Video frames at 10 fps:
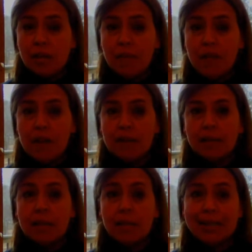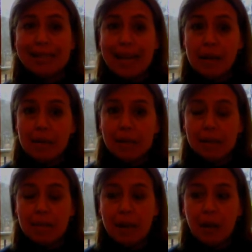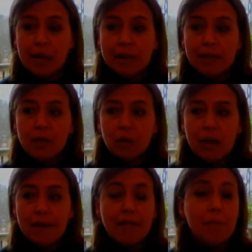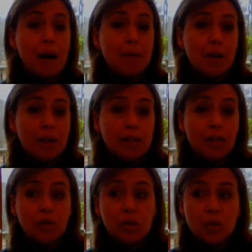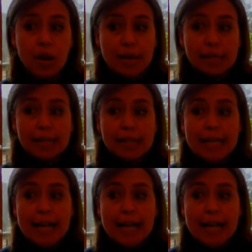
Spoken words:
some things and to examine some areas of your life that might be causing you stress.